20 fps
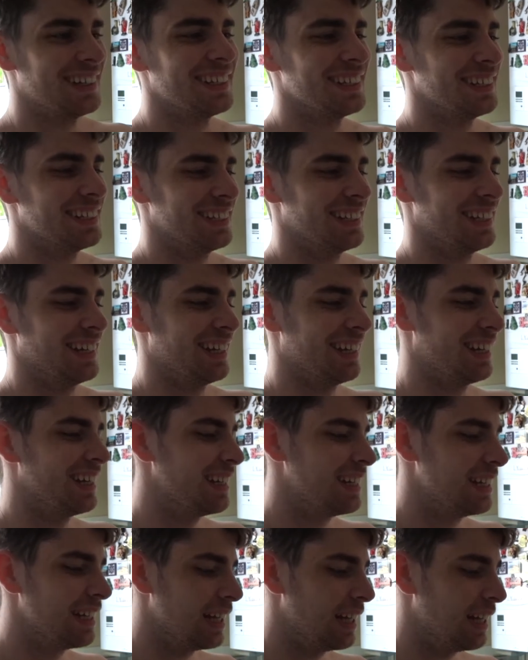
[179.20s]
Nah,
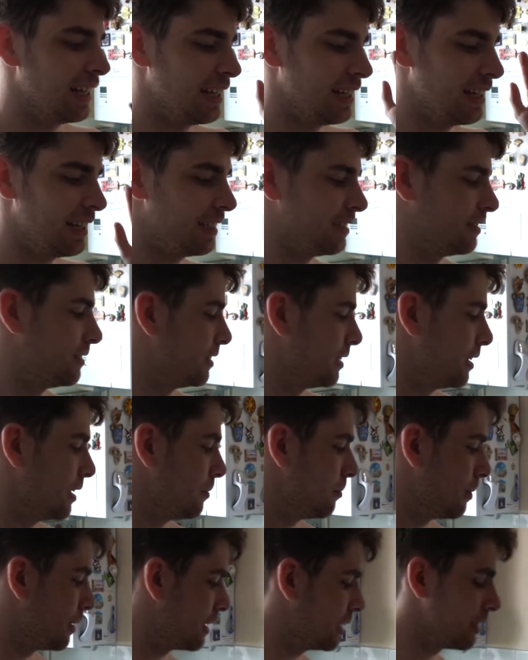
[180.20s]

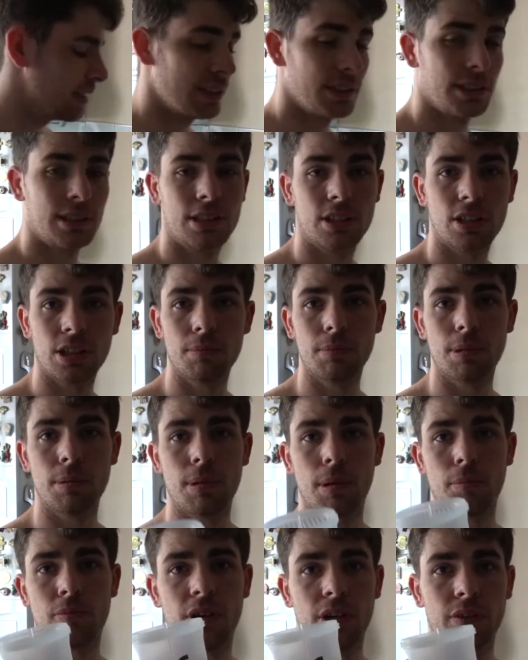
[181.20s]
but this is going to be my
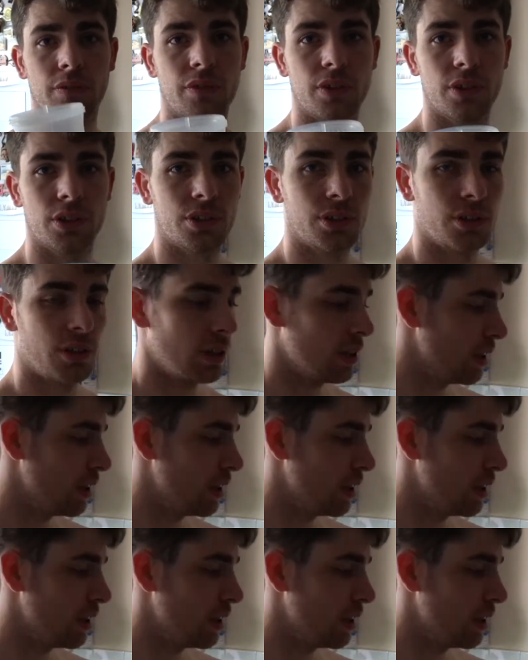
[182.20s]
breakfast.